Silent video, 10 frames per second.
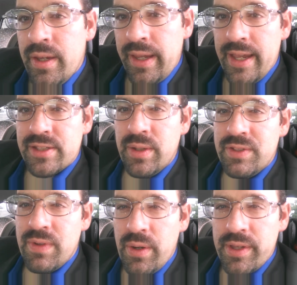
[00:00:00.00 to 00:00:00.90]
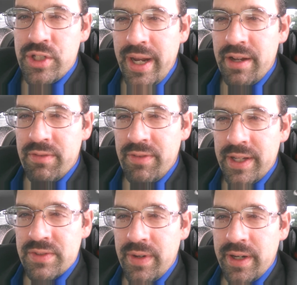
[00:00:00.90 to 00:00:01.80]
Okay, so let's follow the chain of
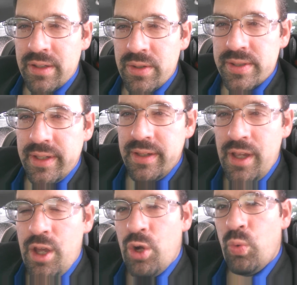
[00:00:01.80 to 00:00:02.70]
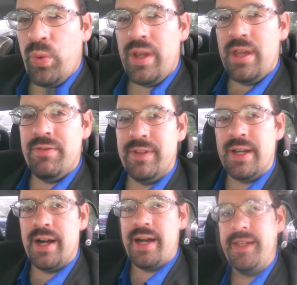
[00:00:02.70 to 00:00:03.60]
events very closely. We've
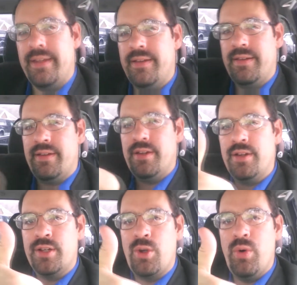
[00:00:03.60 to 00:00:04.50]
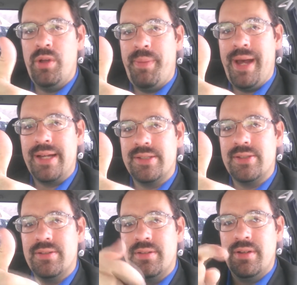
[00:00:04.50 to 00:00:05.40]
got oil packs
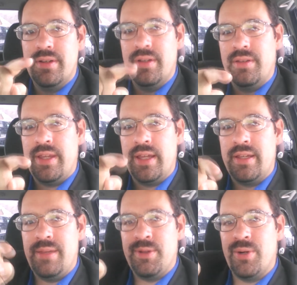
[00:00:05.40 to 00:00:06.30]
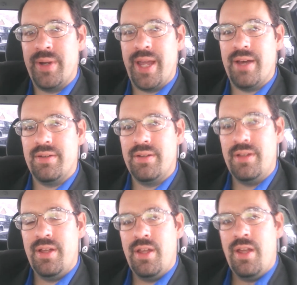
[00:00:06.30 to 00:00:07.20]
that keep going out.
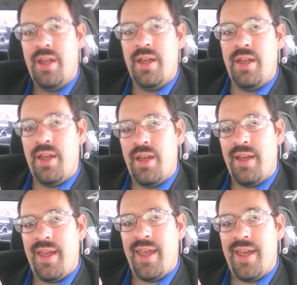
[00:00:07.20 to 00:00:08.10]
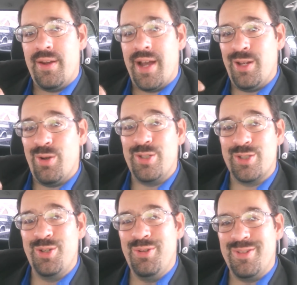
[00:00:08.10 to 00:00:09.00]
And I noticed his
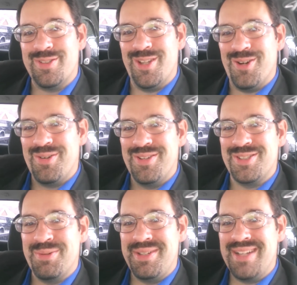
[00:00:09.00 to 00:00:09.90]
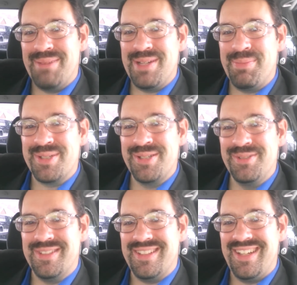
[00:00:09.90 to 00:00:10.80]
coolant was low, so we topped up his
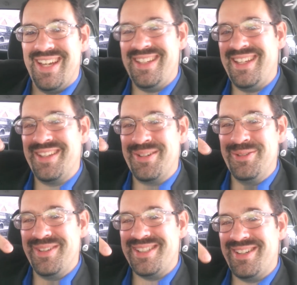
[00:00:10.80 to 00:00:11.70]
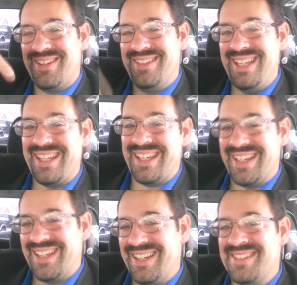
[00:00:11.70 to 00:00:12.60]
coolant, and then the coolant started
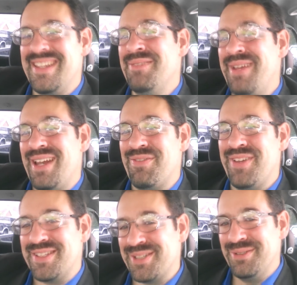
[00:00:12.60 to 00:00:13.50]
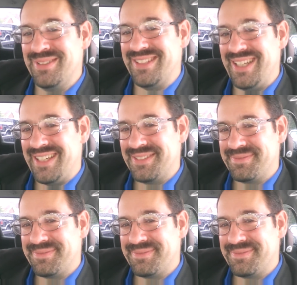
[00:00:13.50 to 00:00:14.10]
leaking, so then we had to fix the coolant leak.